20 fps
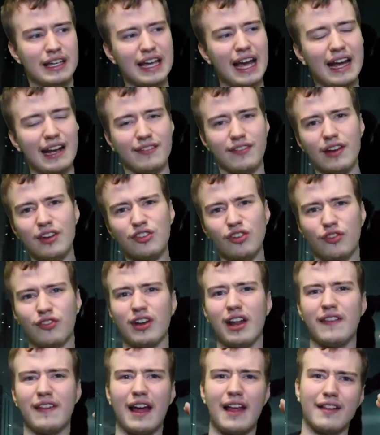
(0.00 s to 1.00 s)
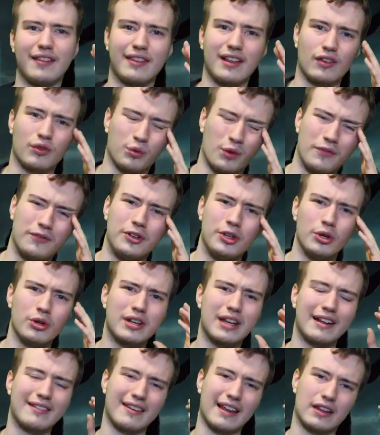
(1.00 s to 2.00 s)
yeah, it's interesting that this review
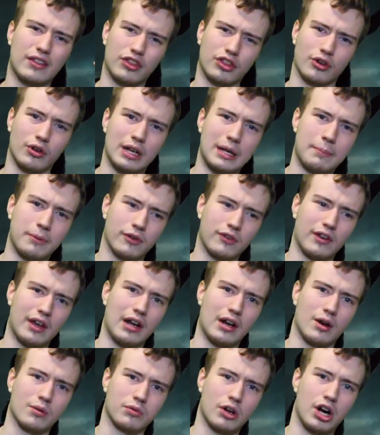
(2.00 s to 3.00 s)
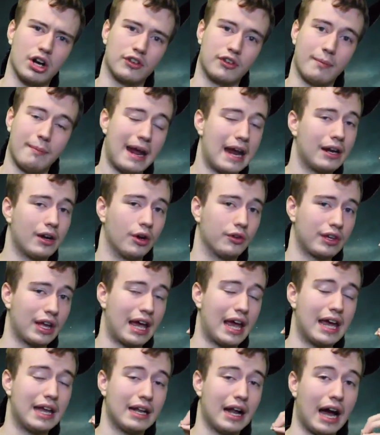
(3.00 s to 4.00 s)
gets like 30% on Rotten Tomatoes,
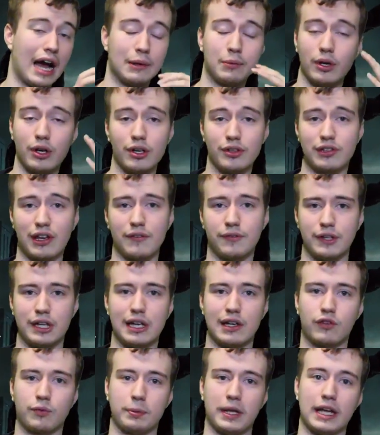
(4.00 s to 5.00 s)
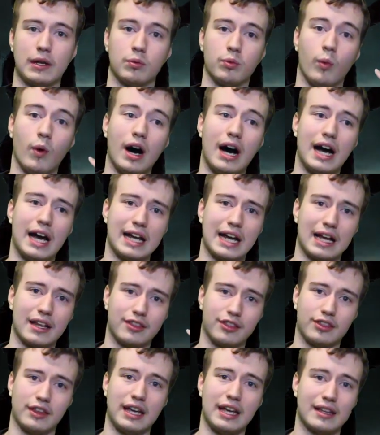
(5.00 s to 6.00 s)
and I will definitely explain why I
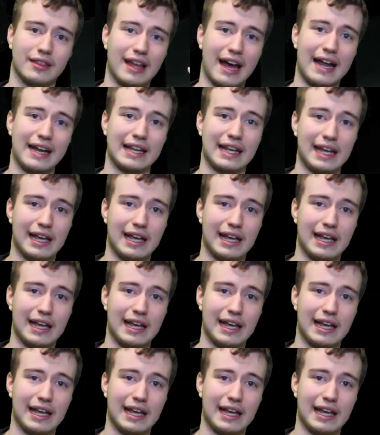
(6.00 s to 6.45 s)
think that